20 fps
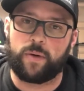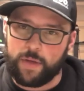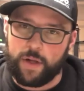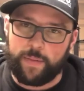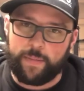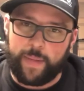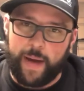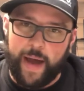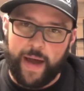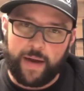
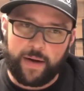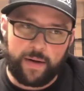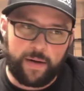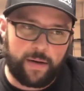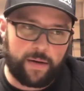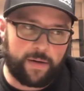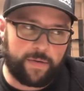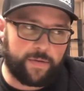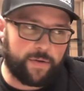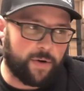Matt,
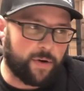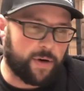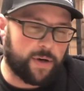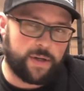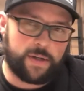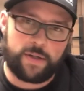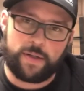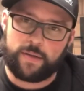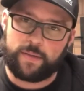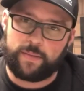of
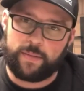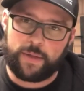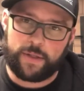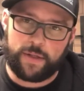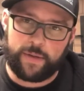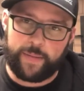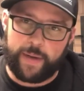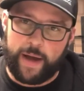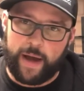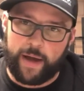course, Mr.
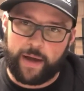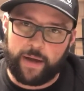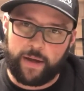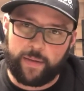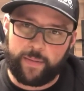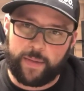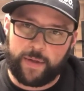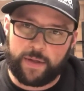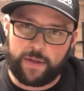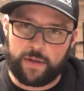Miyagi,
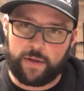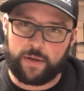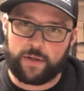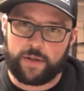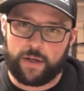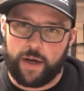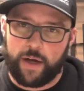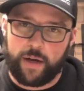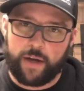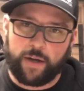Minnesota
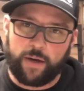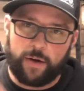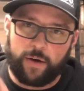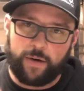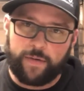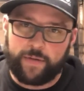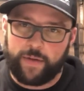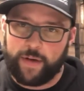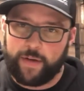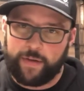Truck. You know,
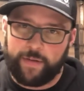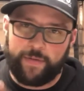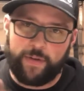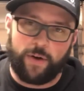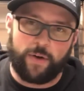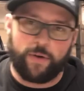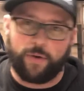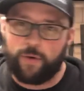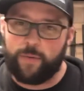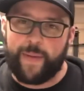if you don't
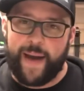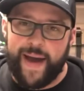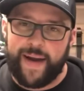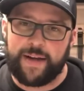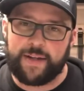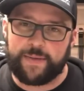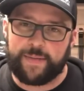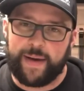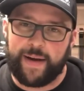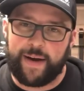know who Matt is
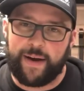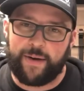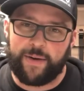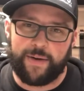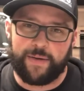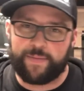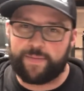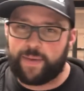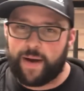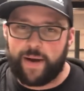by now, you're
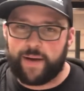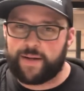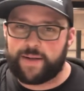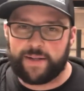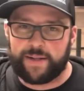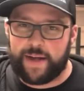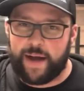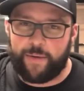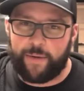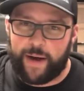probably just
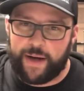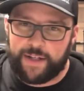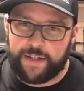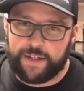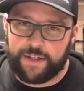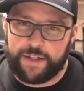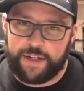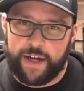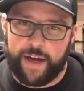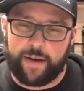not watching the
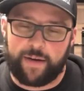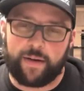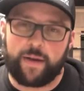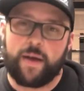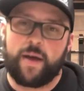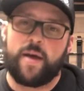channel.